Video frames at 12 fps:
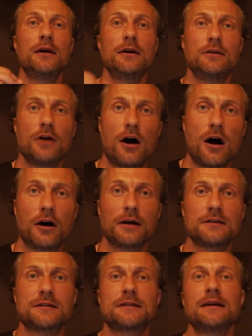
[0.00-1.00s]
in
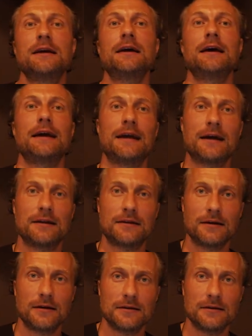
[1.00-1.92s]
August and